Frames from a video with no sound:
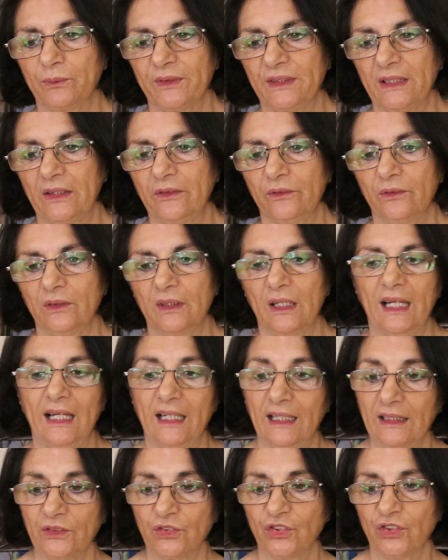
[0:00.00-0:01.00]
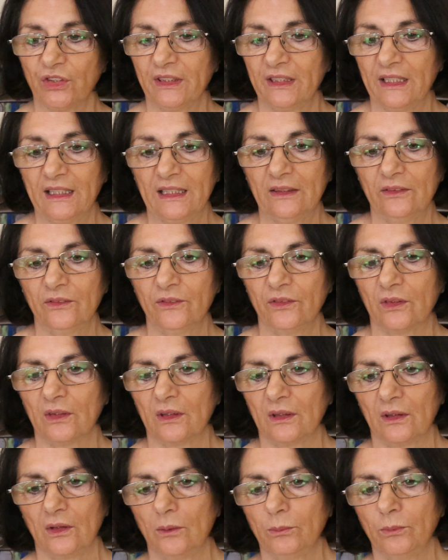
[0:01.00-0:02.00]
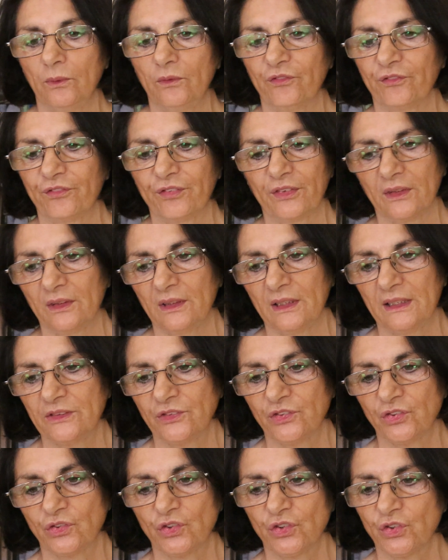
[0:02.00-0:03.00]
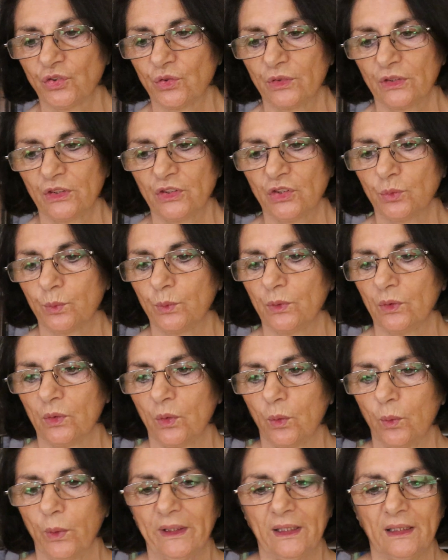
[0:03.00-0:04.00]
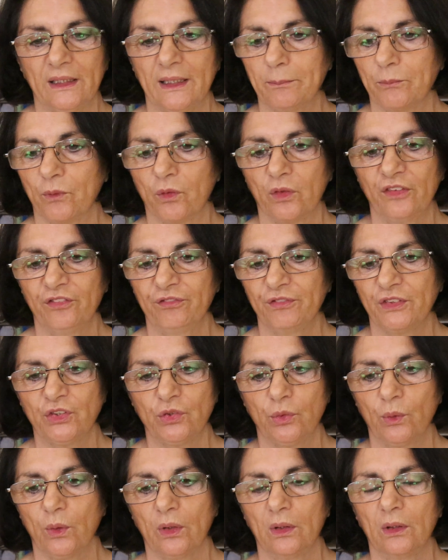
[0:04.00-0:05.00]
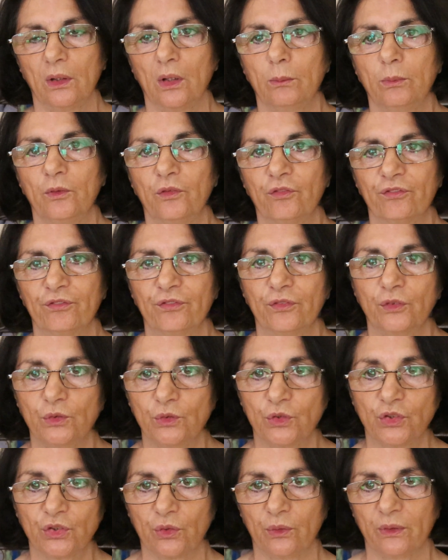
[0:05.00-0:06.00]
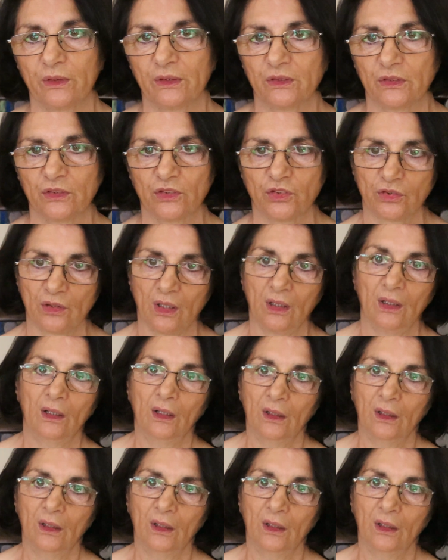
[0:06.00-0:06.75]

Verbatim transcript: Without action now, the global fertilizer shortage will quickly morph into a global food shortages.